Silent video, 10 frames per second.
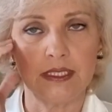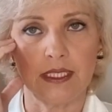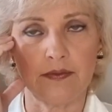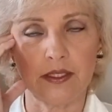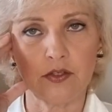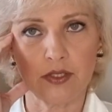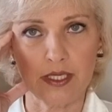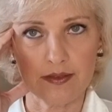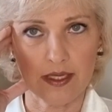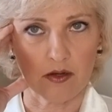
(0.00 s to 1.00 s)
and then you
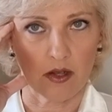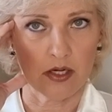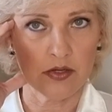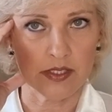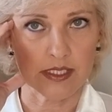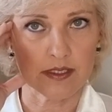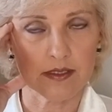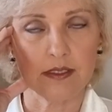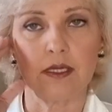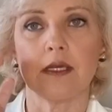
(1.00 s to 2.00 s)
get that
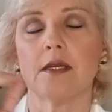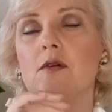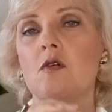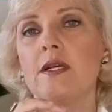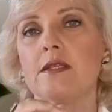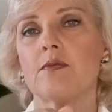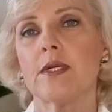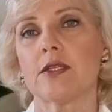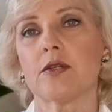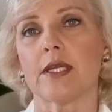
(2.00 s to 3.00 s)
hollowness, almost
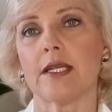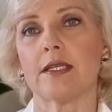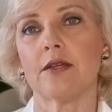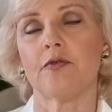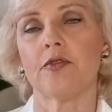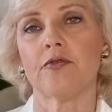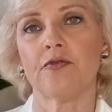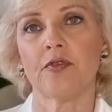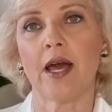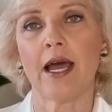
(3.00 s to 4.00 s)
what you get if you
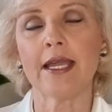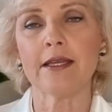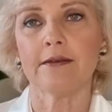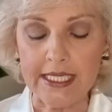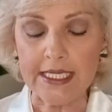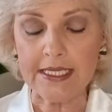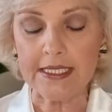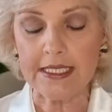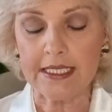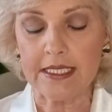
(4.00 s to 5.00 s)
fly. Ringing in
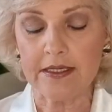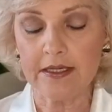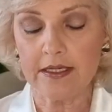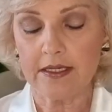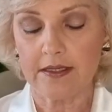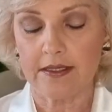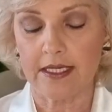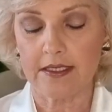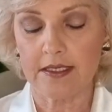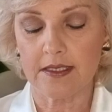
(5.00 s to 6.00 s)
the ear,
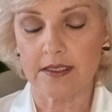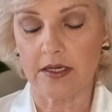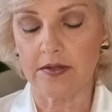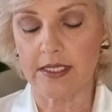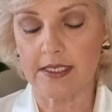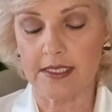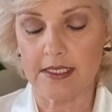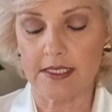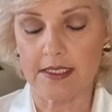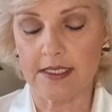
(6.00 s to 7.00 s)
that is known as
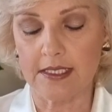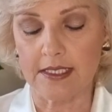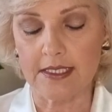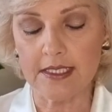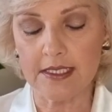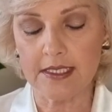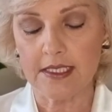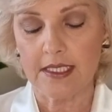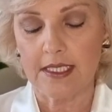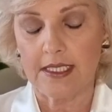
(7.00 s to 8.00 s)
tinnitus.
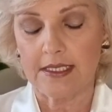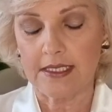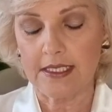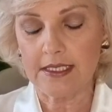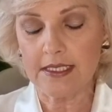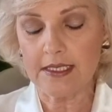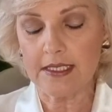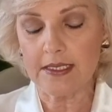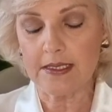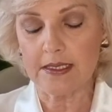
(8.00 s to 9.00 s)
Tinnitus
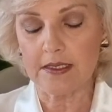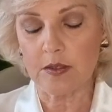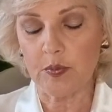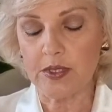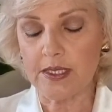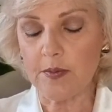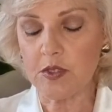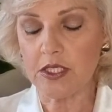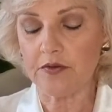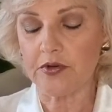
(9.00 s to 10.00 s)
is the
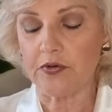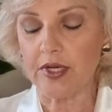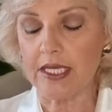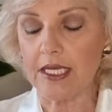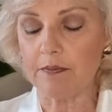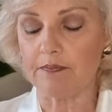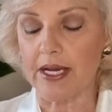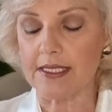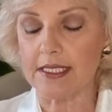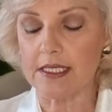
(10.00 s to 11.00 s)
perception of a ringing,
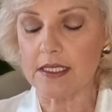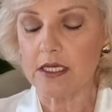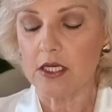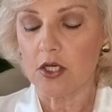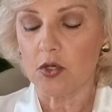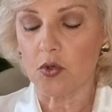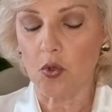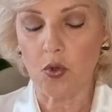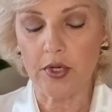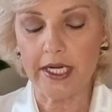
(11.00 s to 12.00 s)
buzzing,
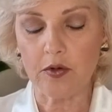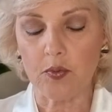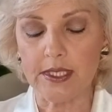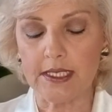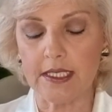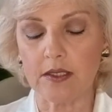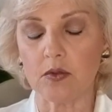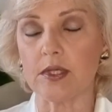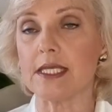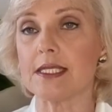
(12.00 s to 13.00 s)
roaring, whistling,
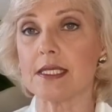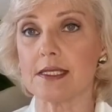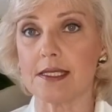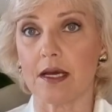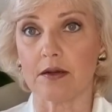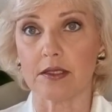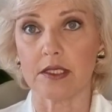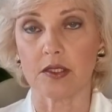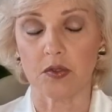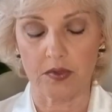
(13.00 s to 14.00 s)
or hissing sound
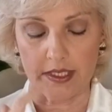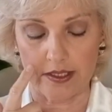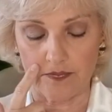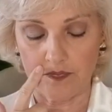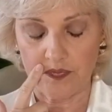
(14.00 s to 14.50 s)
in your ear.